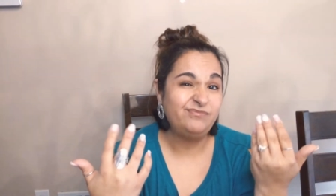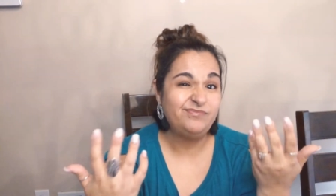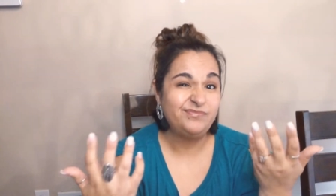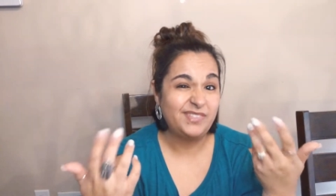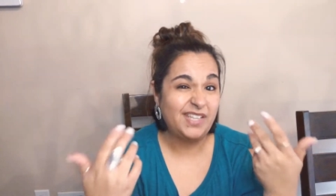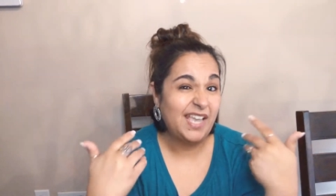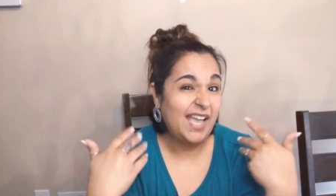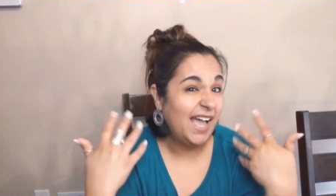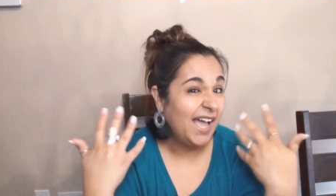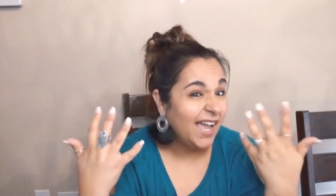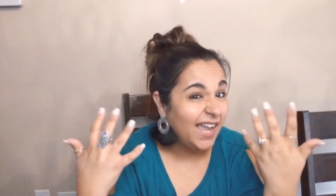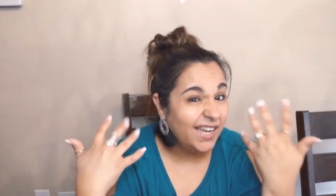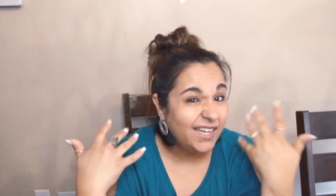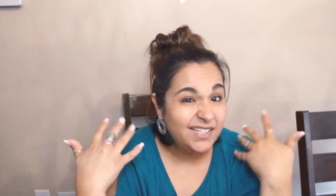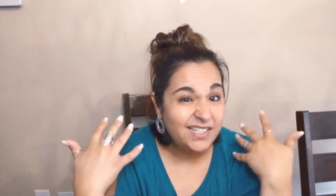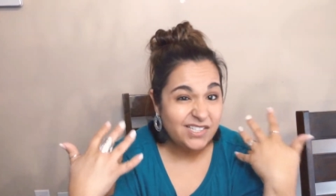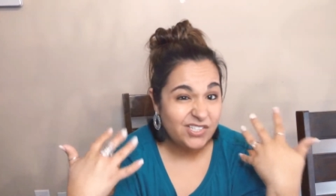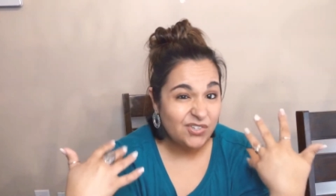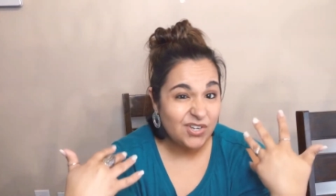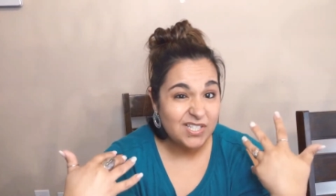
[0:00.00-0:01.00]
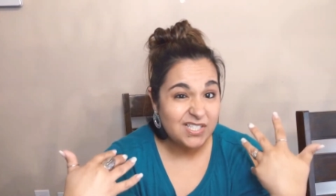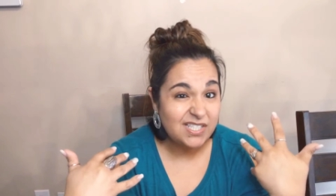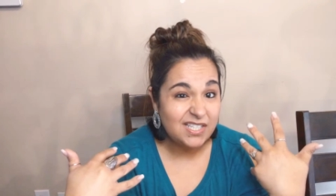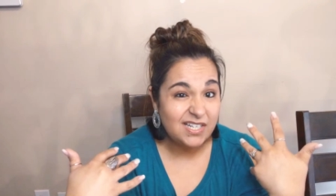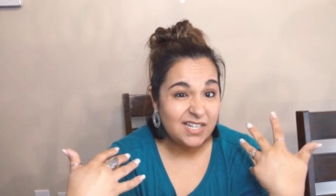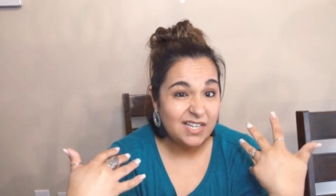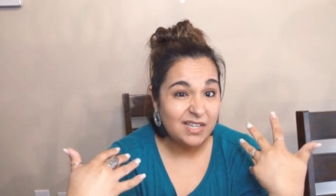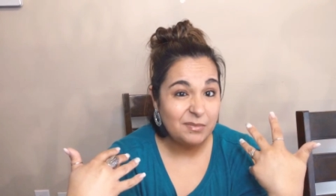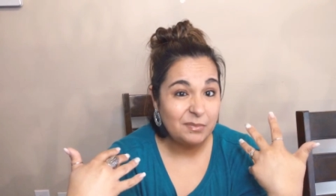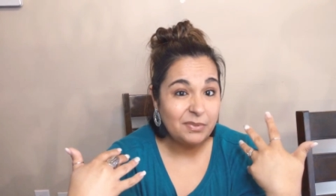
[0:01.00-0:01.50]
kind of dressing
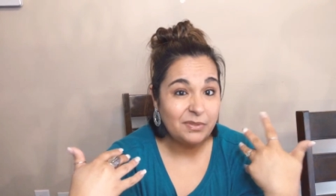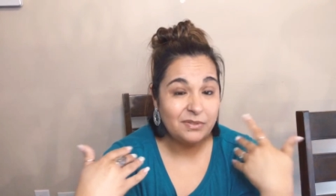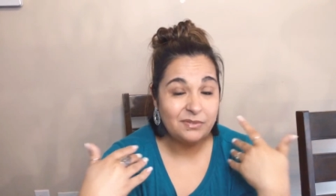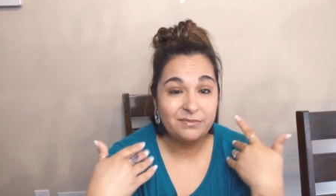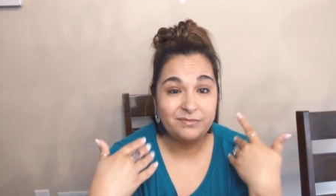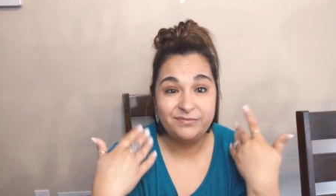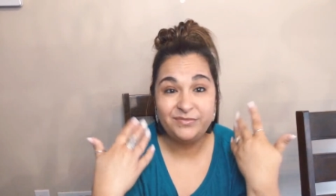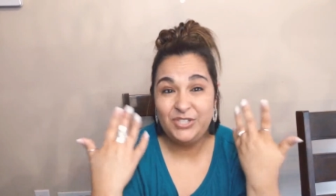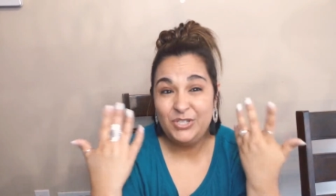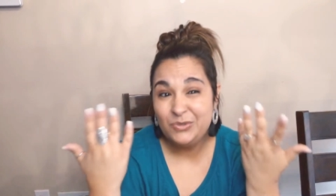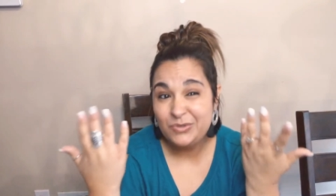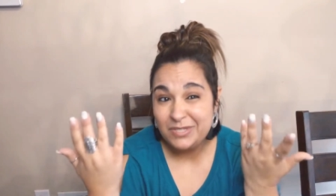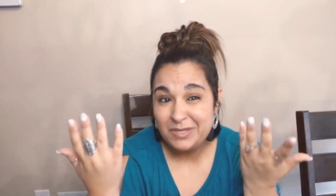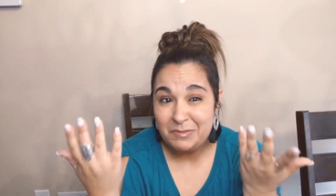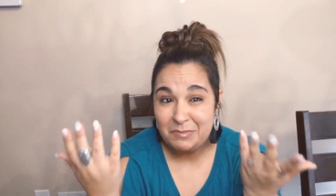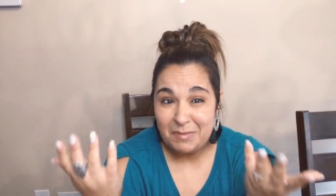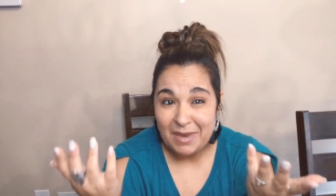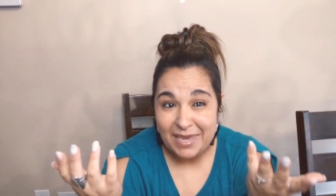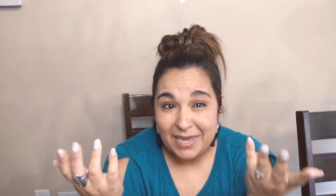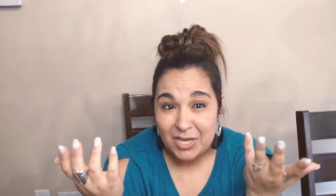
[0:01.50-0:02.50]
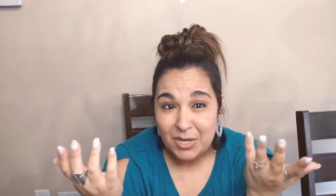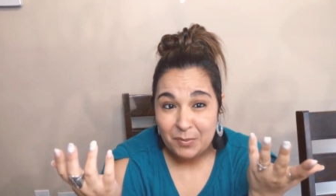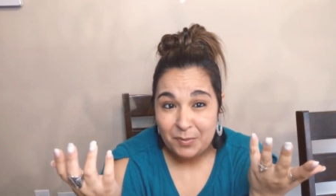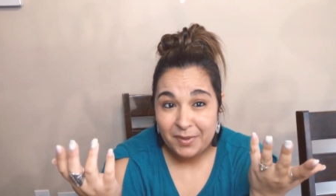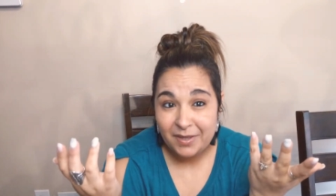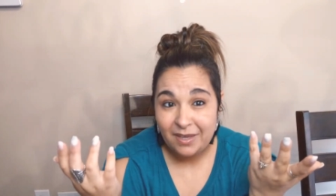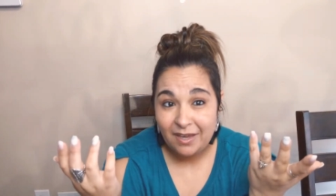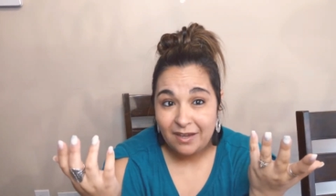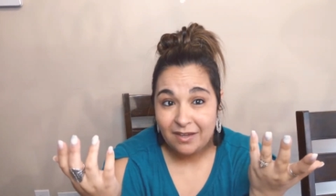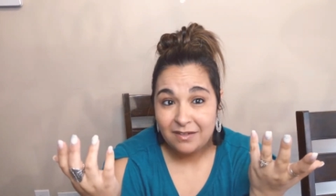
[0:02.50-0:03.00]
up, using makeup
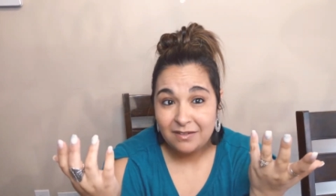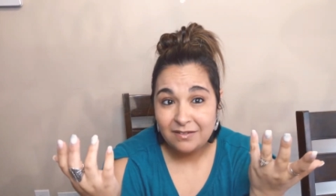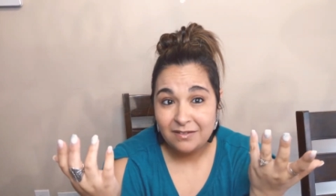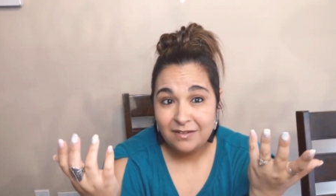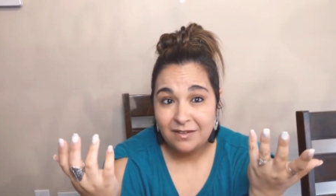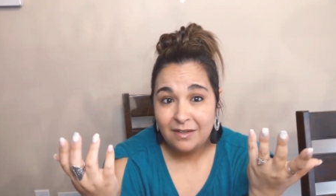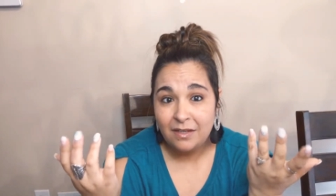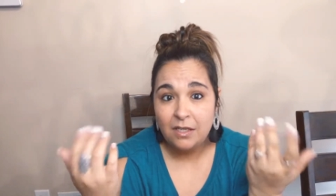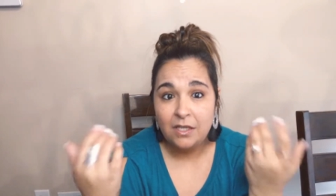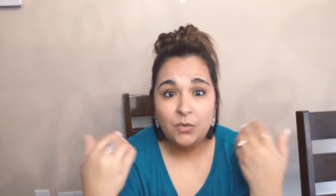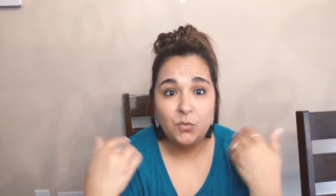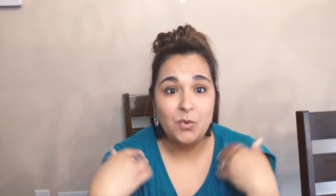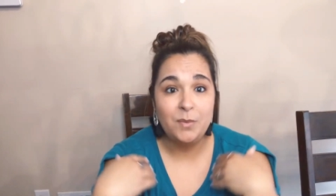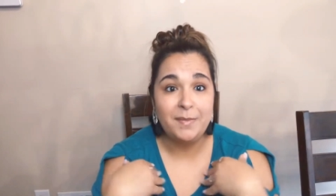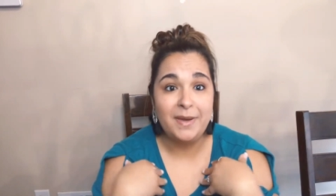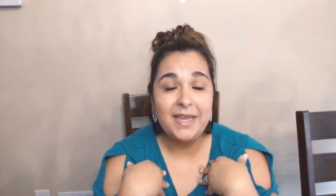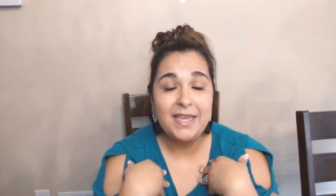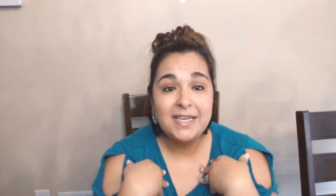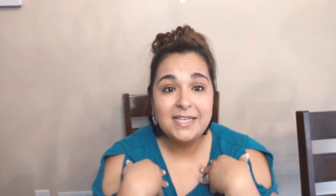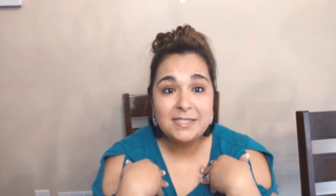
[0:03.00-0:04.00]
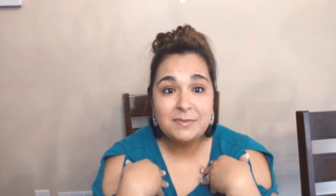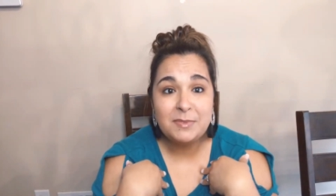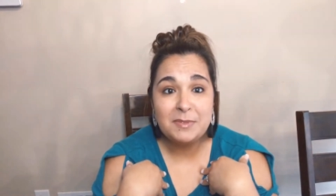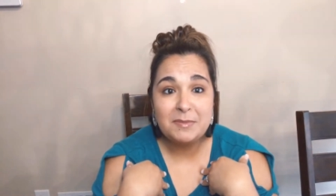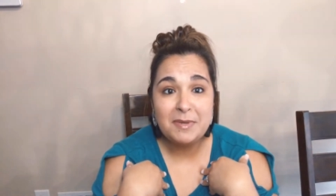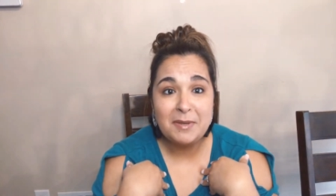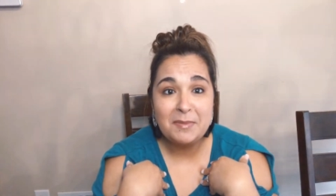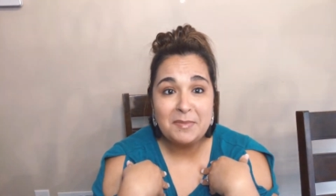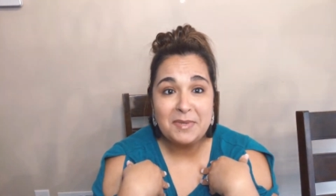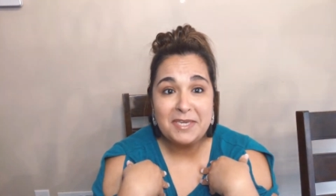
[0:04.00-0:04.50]
again. When my husband
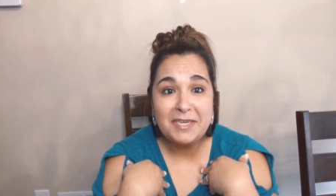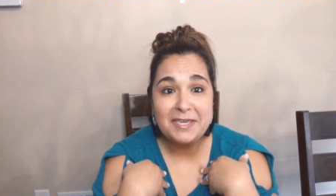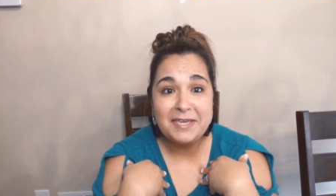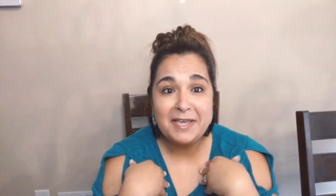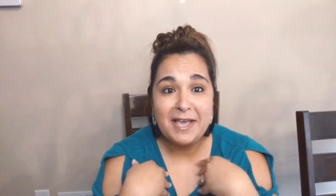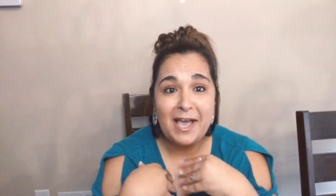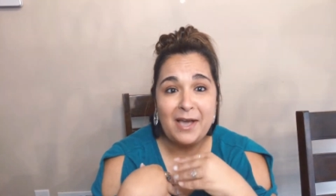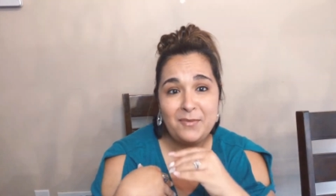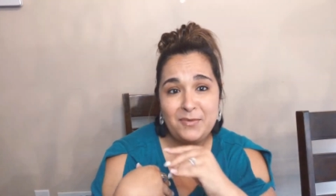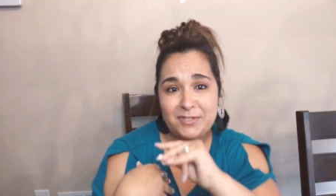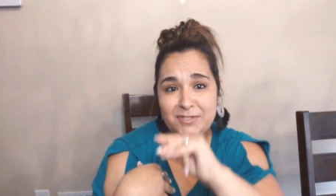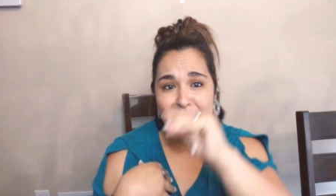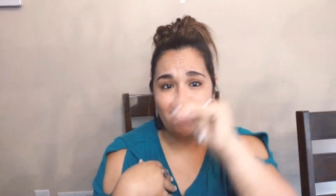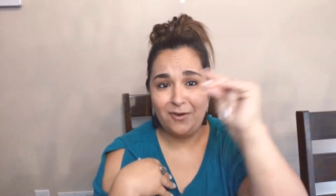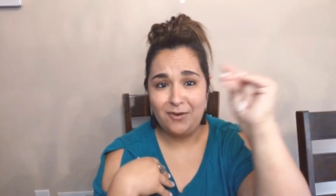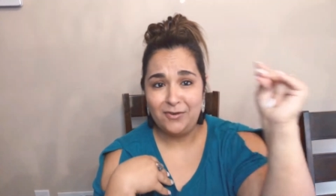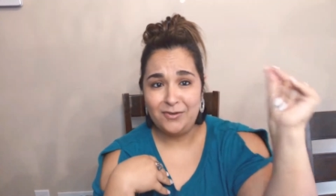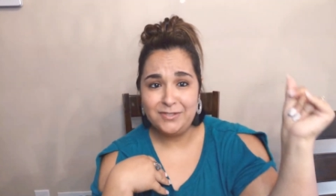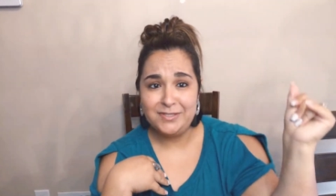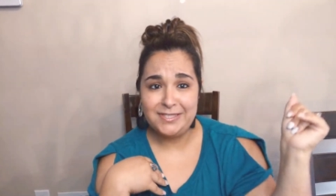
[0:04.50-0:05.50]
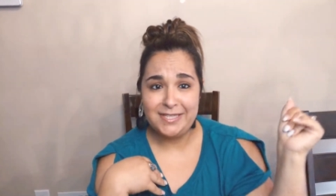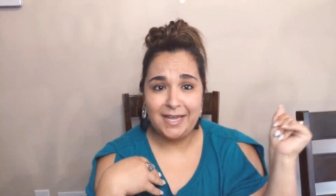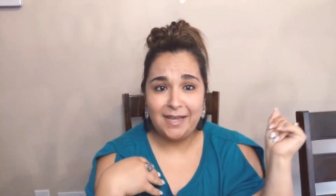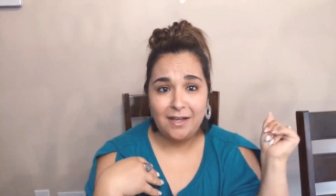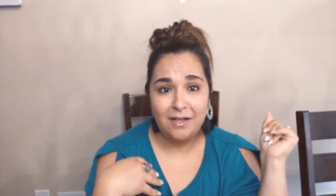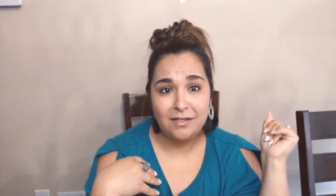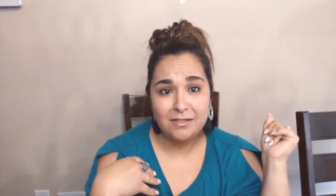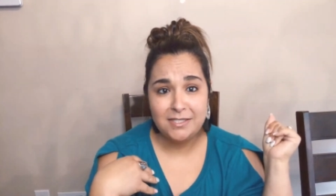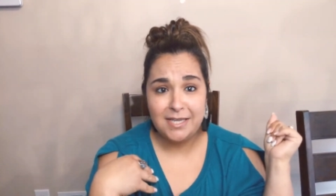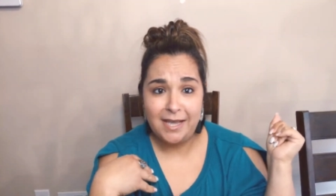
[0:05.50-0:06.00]
met me, I was all
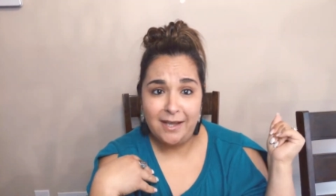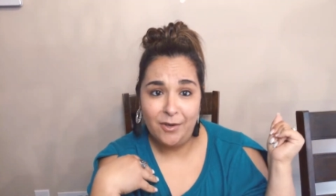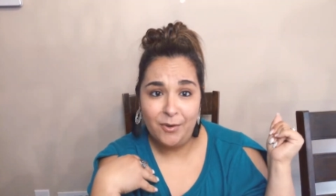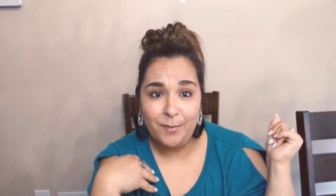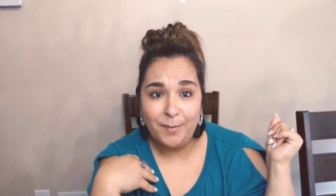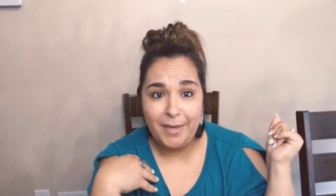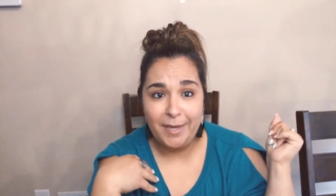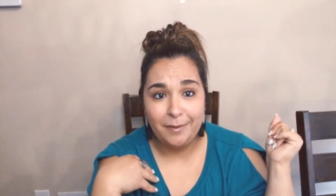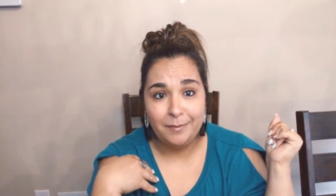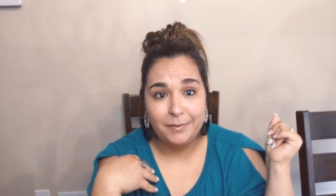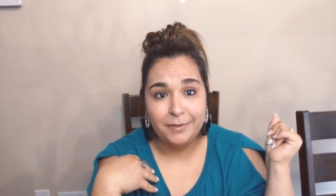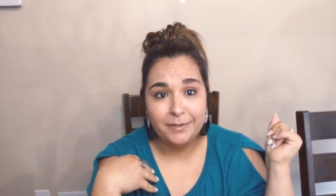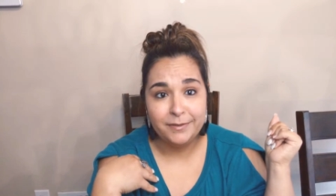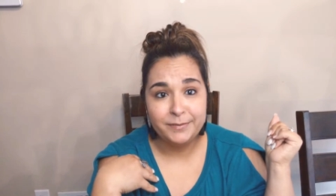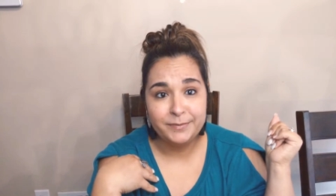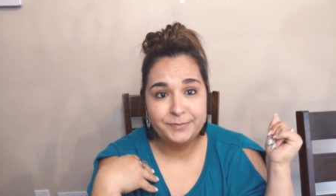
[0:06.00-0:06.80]
dialed out, baby.